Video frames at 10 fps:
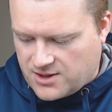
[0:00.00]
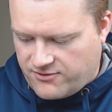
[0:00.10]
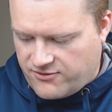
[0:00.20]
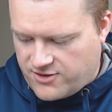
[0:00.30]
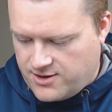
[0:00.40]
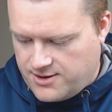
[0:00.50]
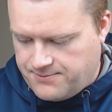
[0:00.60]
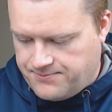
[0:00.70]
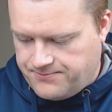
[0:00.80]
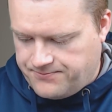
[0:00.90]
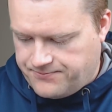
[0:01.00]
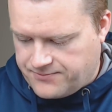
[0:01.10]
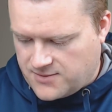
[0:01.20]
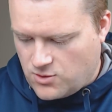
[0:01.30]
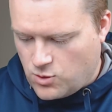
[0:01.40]
from
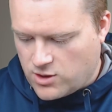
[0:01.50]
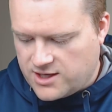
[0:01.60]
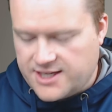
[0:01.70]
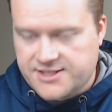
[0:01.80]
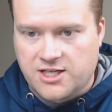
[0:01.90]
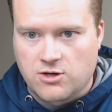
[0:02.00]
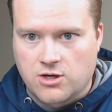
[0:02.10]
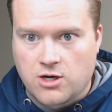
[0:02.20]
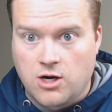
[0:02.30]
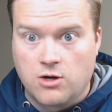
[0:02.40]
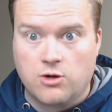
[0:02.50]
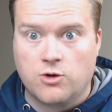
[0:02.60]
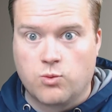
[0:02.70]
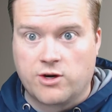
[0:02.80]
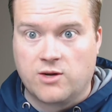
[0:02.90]
organizing your
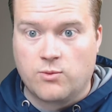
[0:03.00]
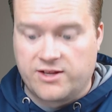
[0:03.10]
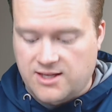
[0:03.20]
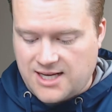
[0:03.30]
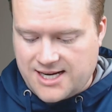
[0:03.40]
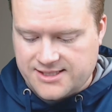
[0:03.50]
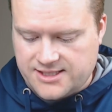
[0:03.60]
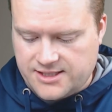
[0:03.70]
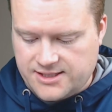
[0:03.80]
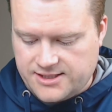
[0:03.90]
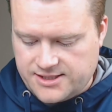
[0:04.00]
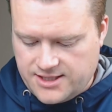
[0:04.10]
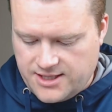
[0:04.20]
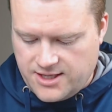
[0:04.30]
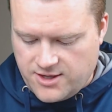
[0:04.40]
code, working with classes,
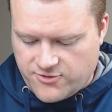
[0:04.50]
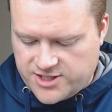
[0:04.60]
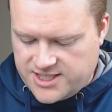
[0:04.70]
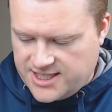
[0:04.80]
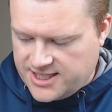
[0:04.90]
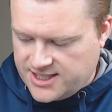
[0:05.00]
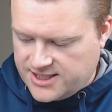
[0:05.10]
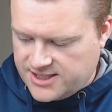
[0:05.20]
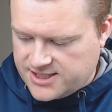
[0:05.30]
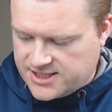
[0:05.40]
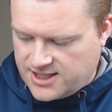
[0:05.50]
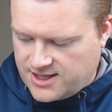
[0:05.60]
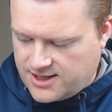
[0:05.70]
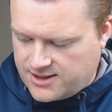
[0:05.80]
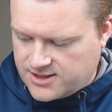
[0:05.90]
routines,
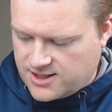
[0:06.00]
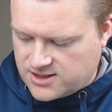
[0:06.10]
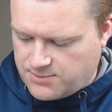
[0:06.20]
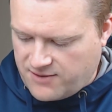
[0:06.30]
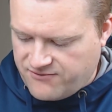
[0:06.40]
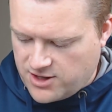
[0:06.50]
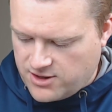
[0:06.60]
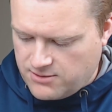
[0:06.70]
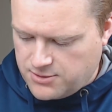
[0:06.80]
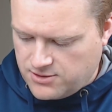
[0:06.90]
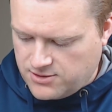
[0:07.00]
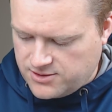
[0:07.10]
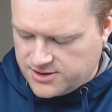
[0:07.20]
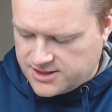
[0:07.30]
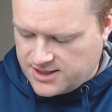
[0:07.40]
uh, talks about
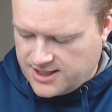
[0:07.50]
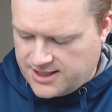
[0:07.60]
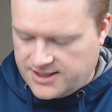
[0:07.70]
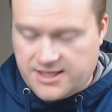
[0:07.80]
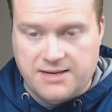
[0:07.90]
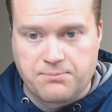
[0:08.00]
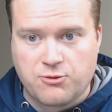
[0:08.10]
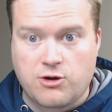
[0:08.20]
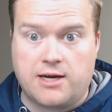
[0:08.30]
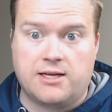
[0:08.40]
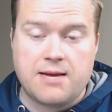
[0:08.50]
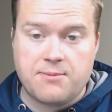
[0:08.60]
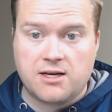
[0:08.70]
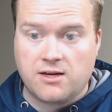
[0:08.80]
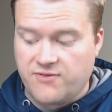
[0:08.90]
variables and great
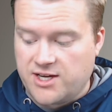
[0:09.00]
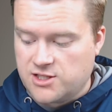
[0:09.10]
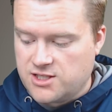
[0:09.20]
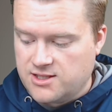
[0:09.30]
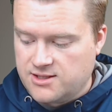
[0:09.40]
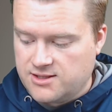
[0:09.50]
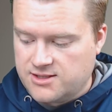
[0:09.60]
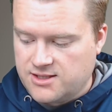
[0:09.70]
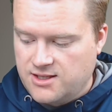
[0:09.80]
naming conventions,